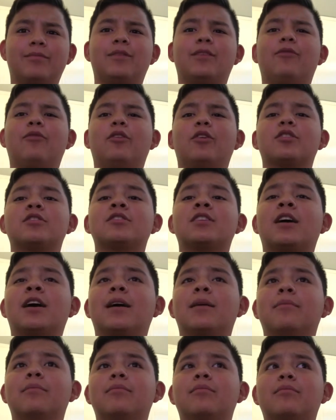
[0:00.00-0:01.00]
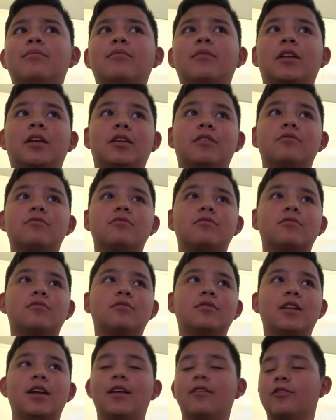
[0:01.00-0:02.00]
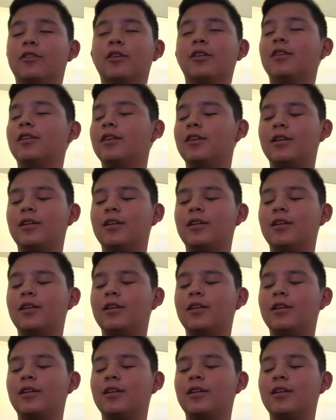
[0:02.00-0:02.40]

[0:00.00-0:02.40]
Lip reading: the first time, like, ever.